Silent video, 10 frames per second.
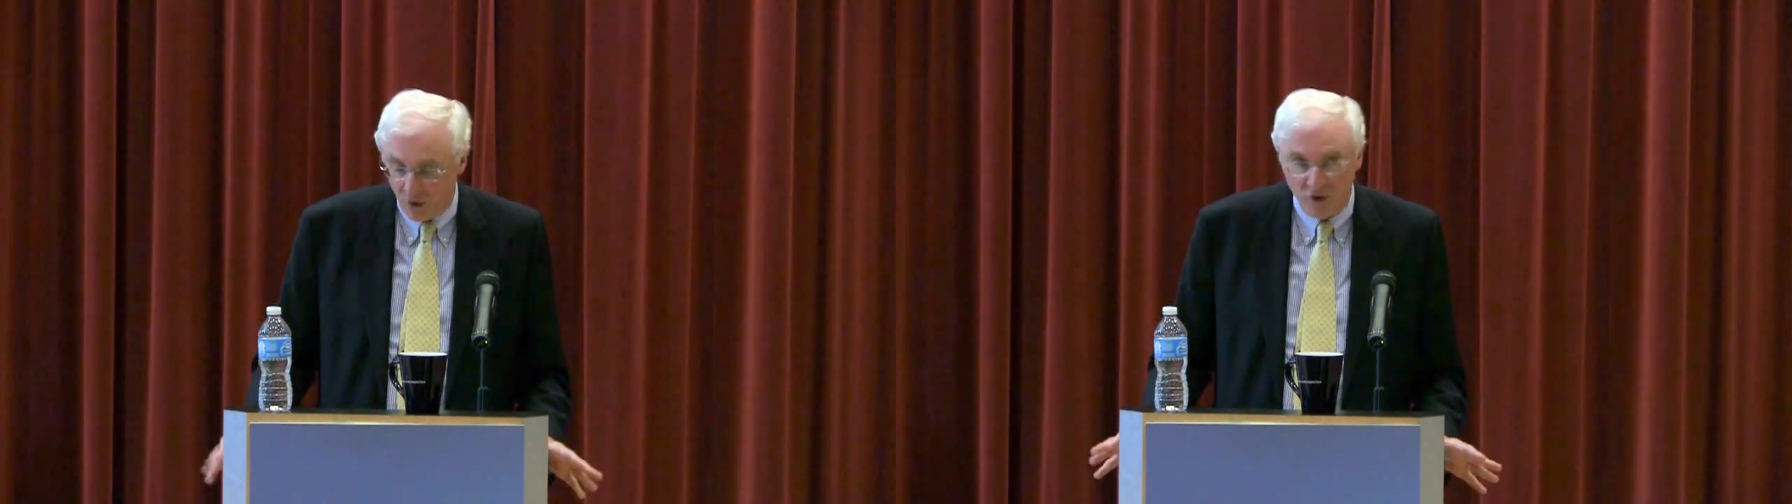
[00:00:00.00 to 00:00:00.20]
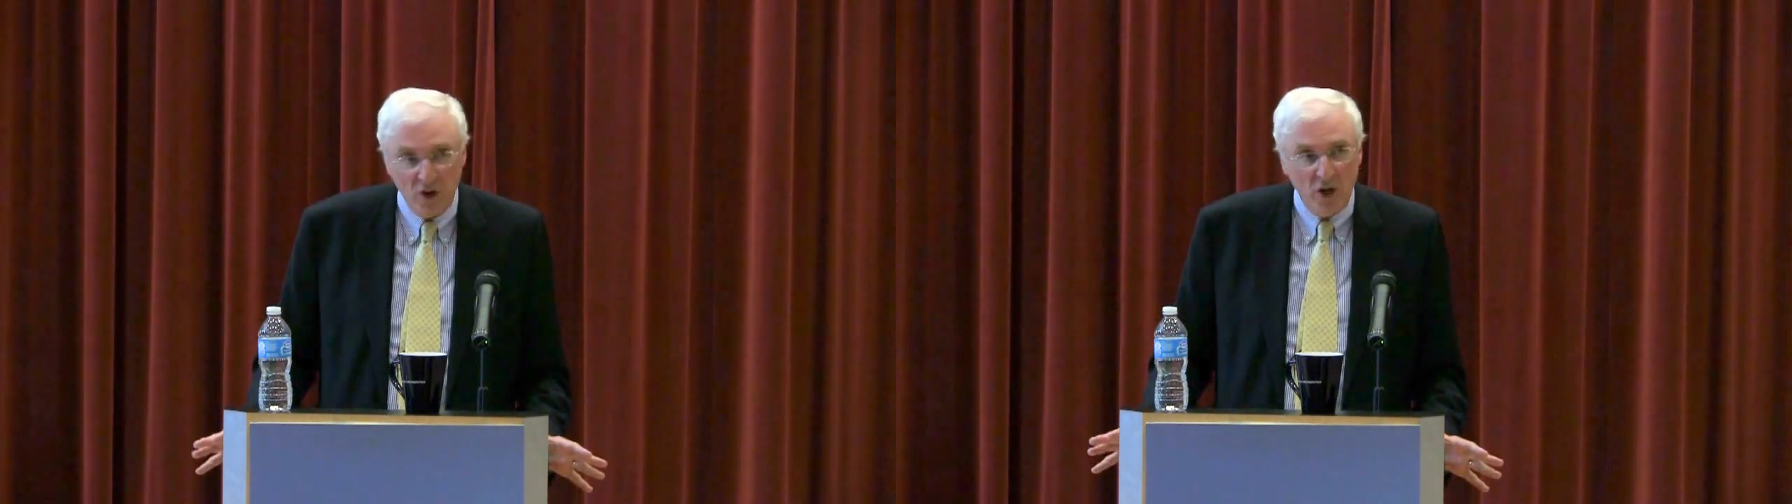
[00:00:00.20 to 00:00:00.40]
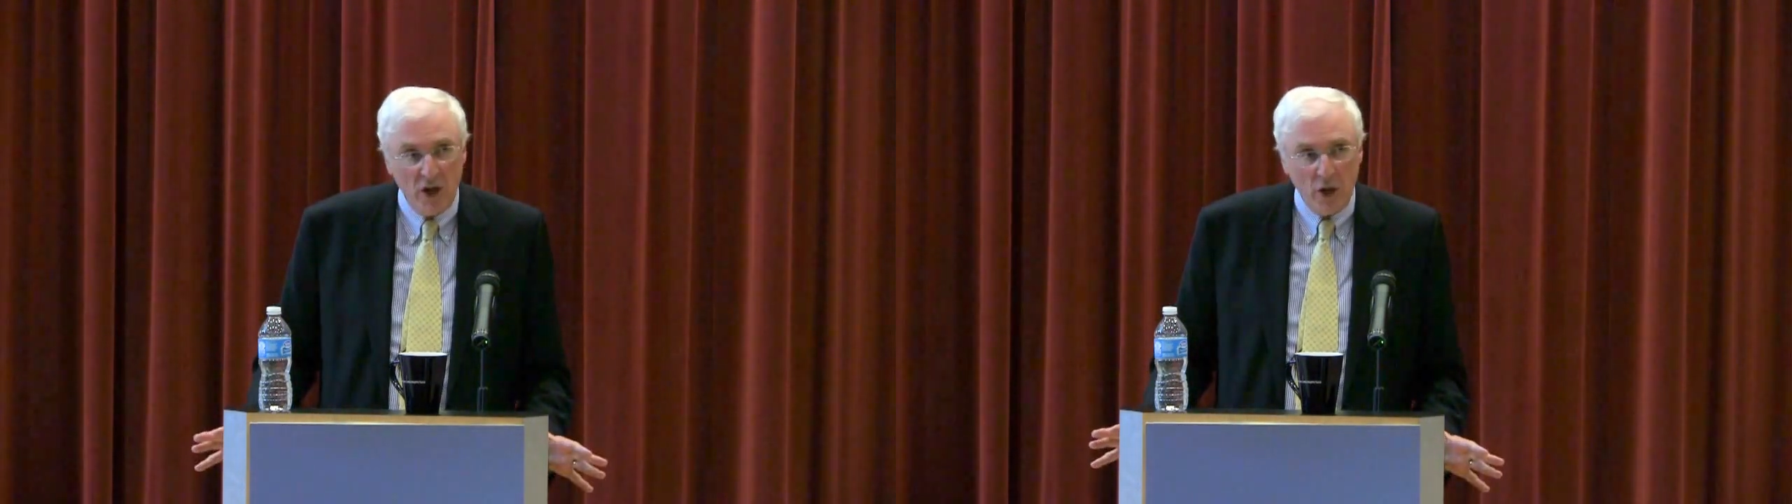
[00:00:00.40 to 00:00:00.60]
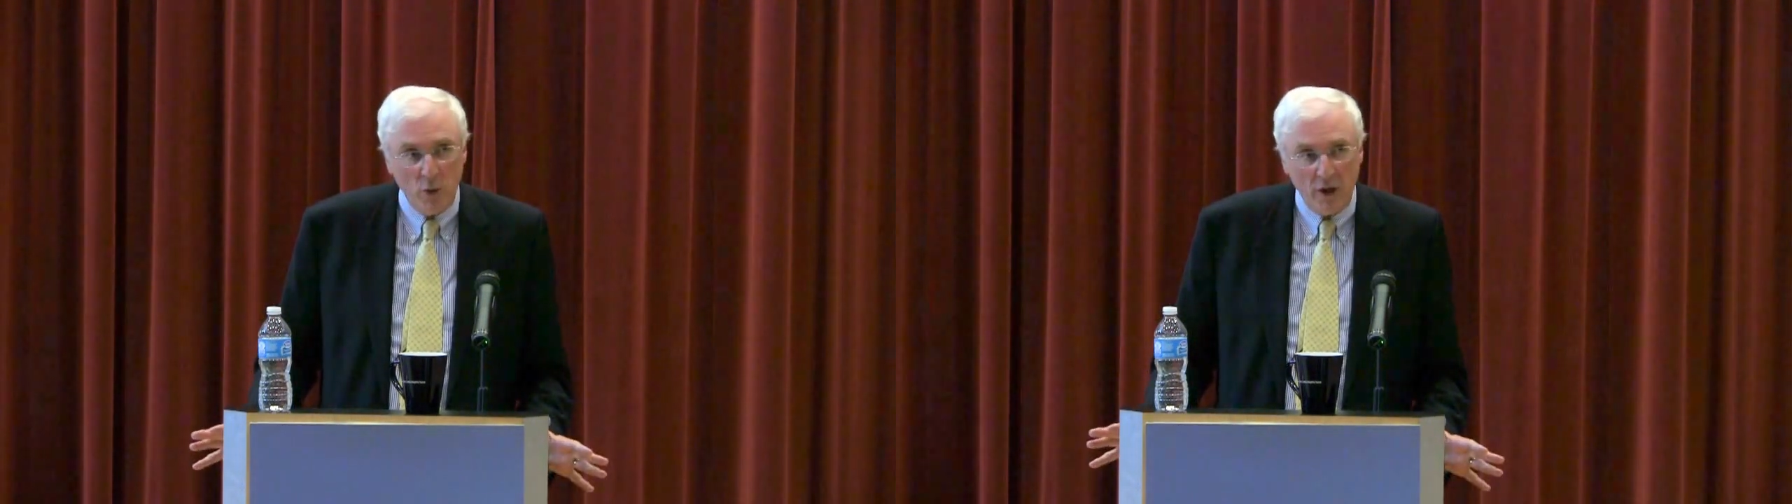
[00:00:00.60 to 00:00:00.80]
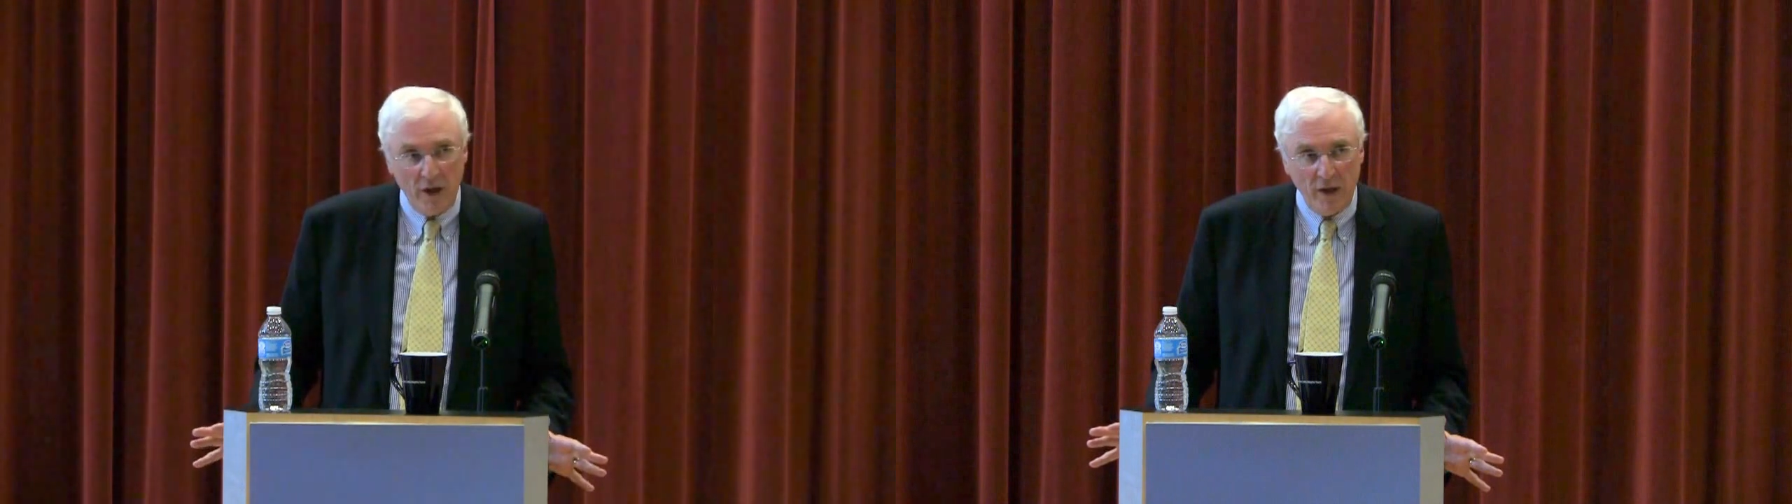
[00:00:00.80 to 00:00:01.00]
But you
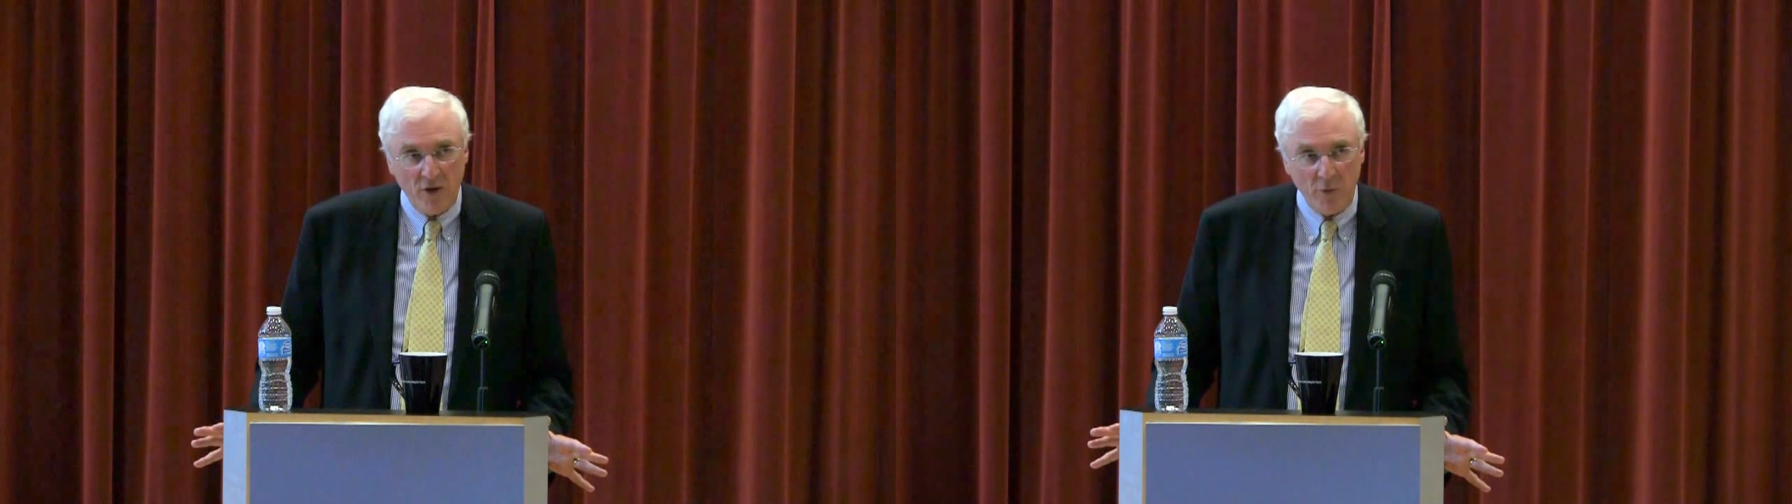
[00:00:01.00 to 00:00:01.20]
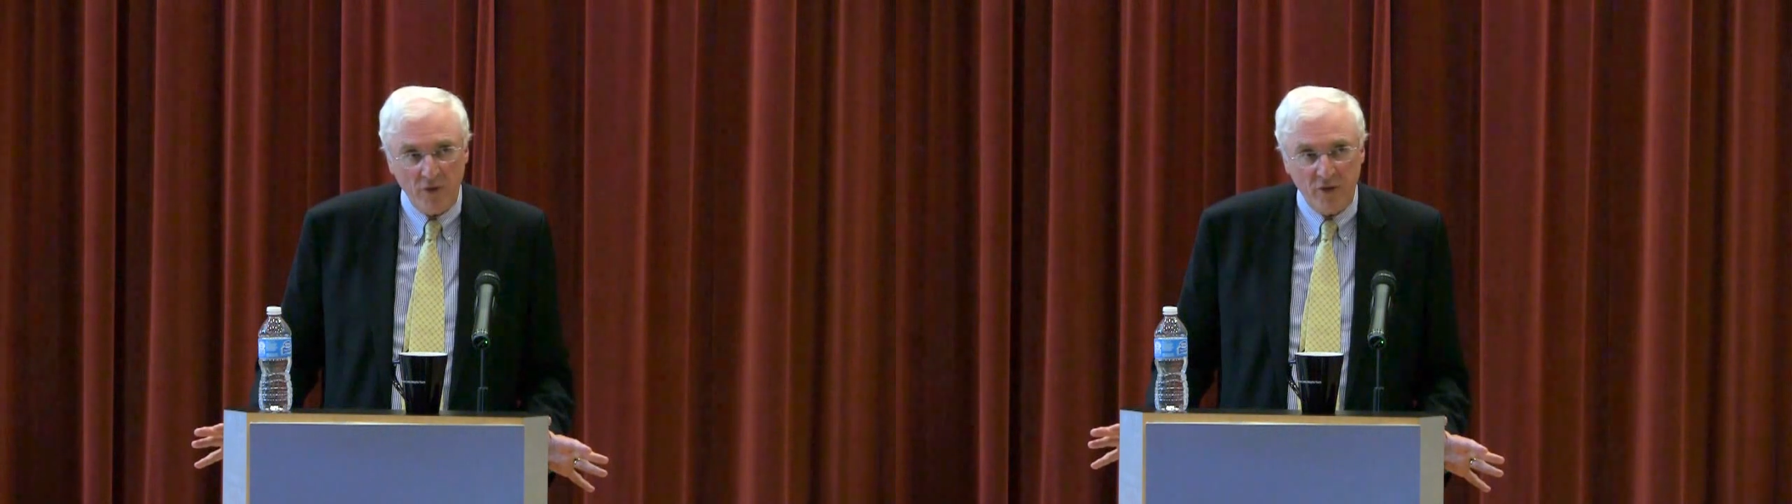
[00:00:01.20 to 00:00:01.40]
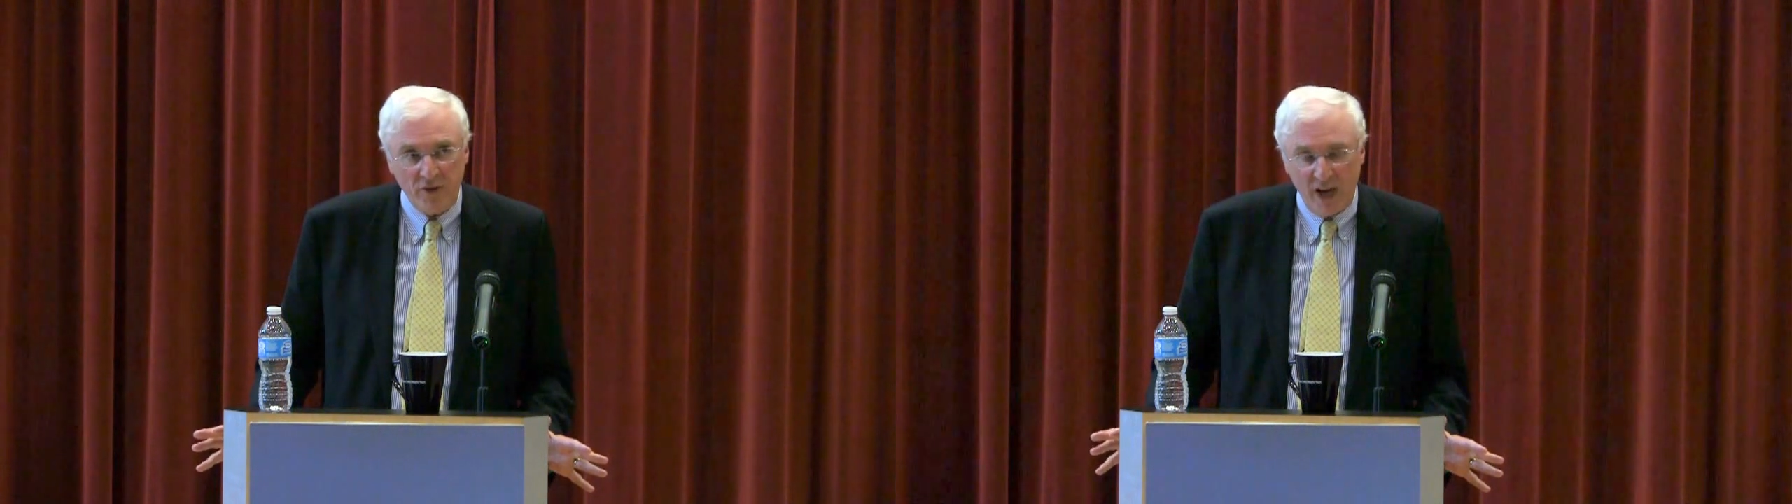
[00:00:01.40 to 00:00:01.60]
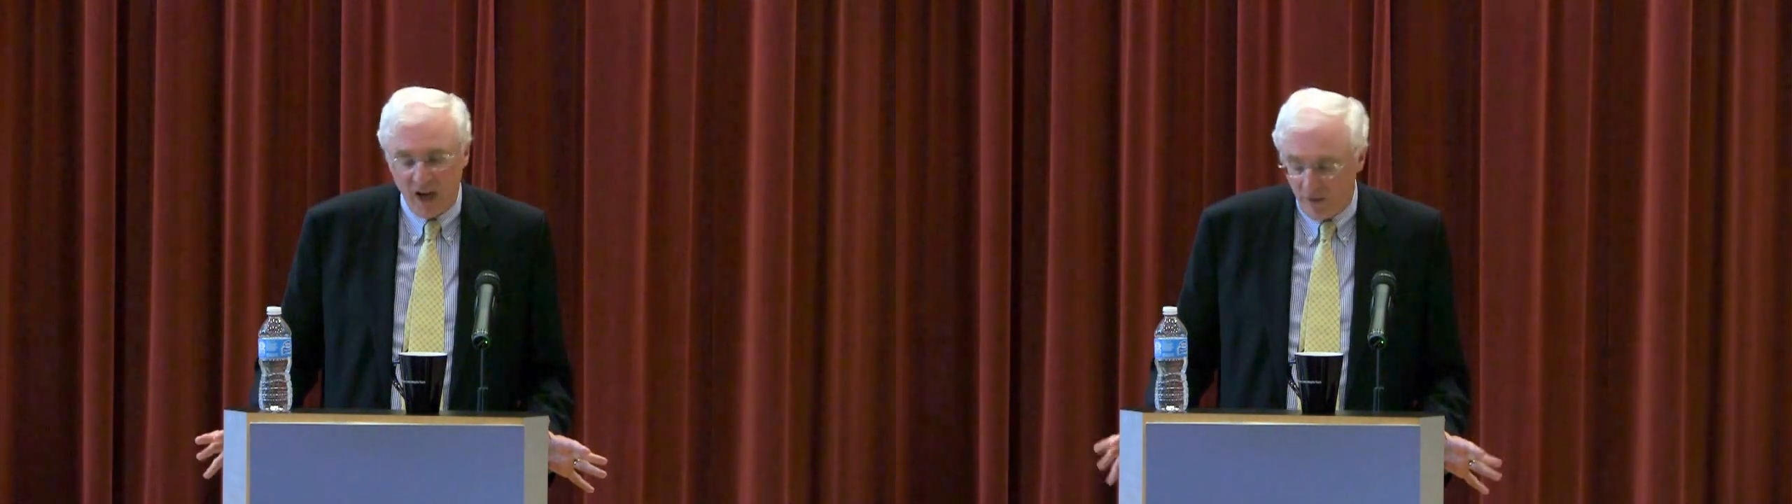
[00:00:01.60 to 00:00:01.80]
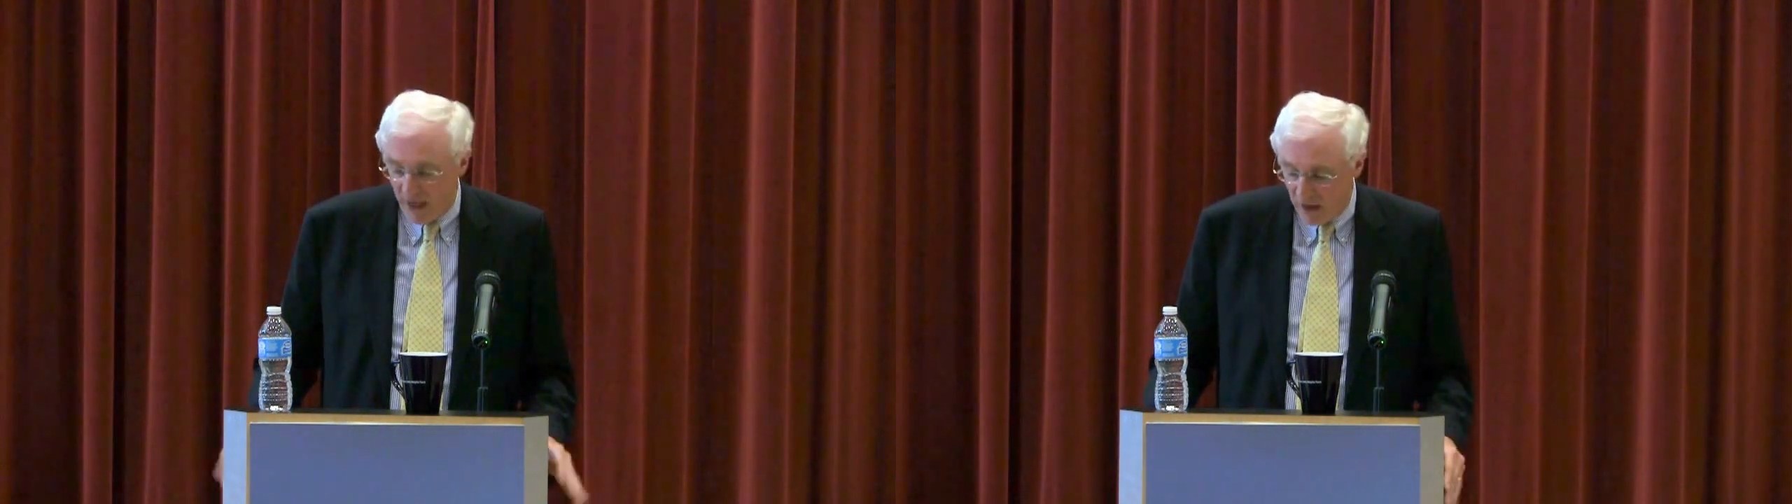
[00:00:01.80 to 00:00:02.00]
know, in terms of the scale of it,